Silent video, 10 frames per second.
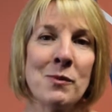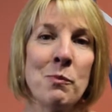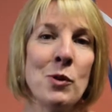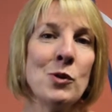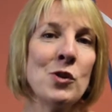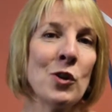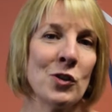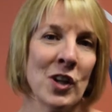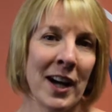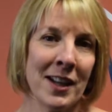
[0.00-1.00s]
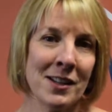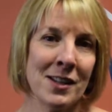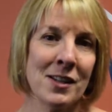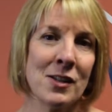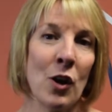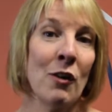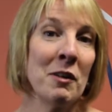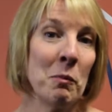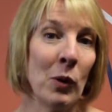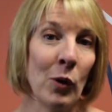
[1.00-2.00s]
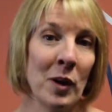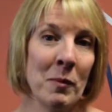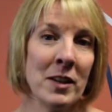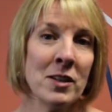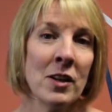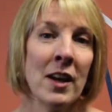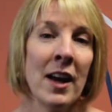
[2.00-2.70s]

boost your chances of employment,